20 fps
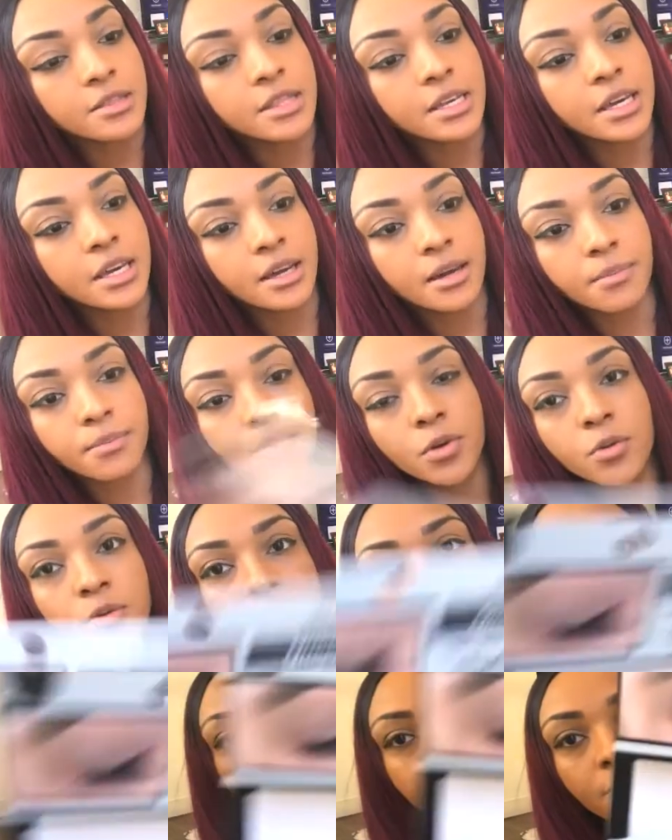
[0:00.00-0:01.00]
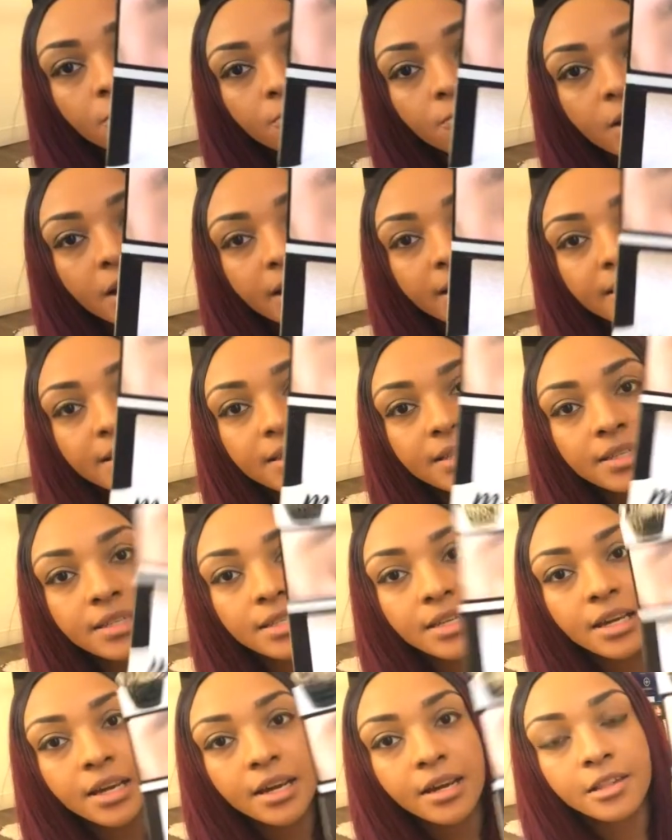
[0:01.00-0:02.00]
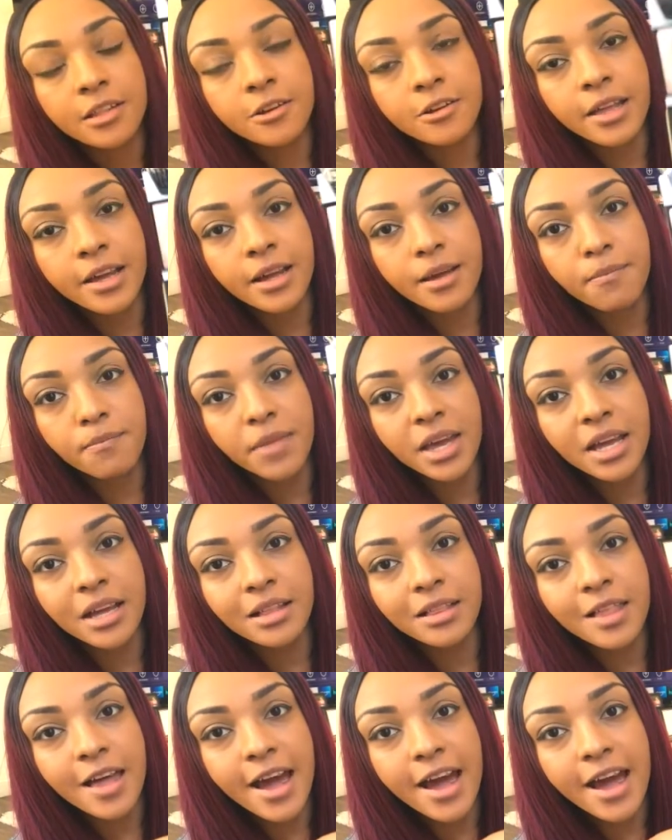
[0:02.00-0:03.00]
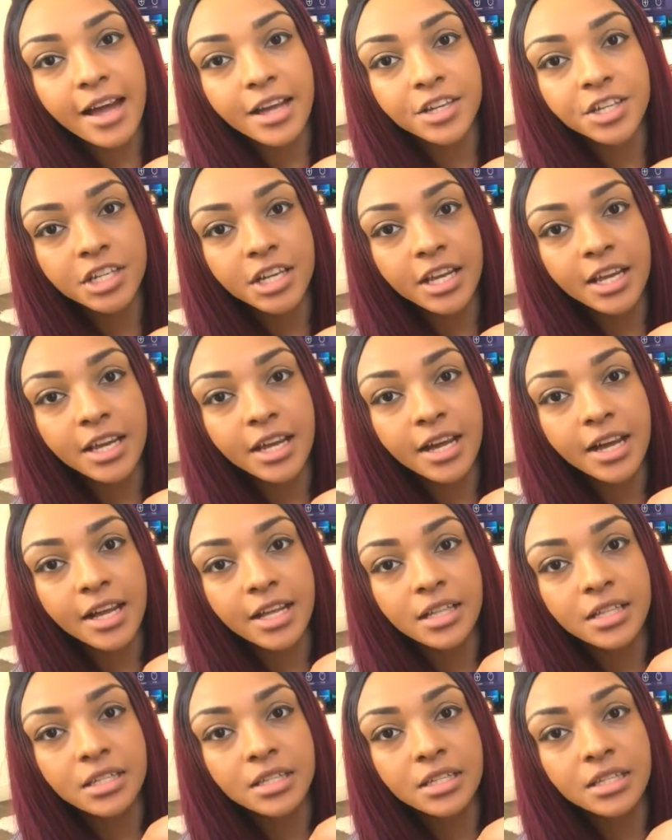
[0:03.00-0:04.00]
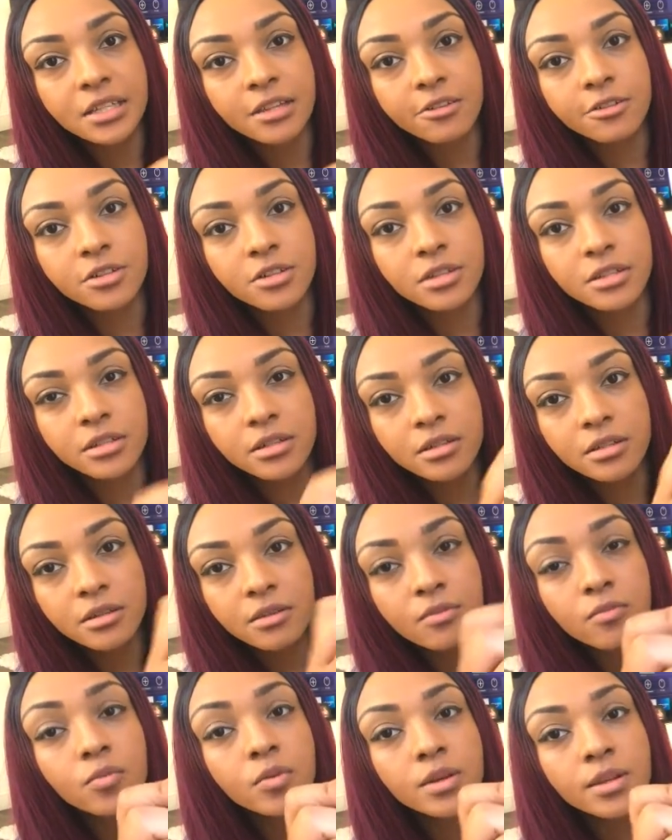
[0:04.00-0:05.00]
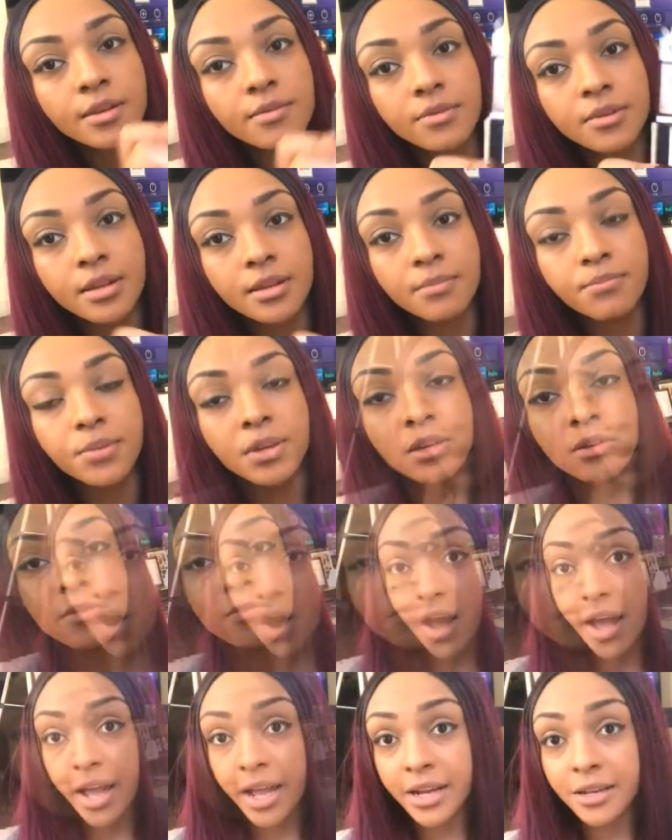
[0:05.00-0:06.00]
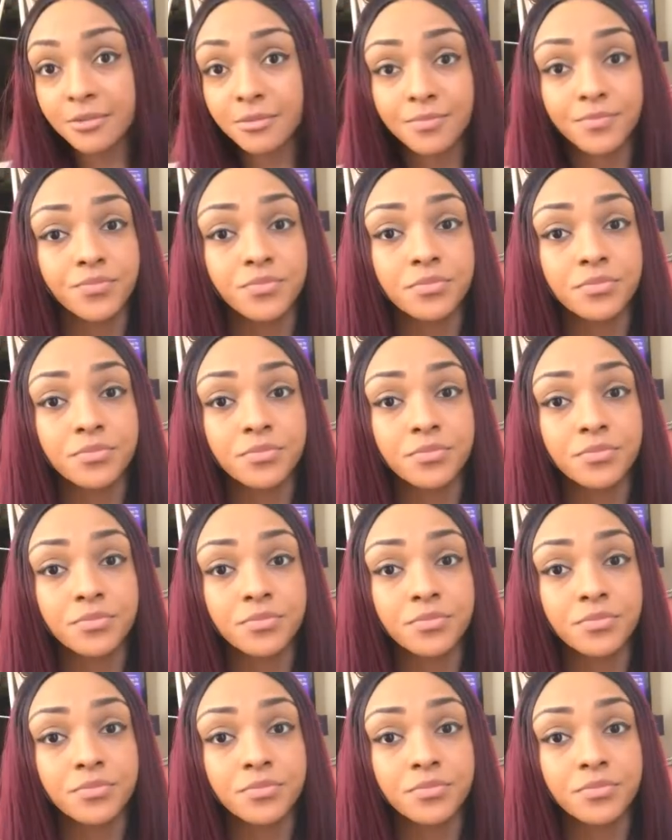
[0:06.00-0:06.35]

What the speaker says: the Moonstone ones. They're like a mink lash, and they're just really, really beautiful.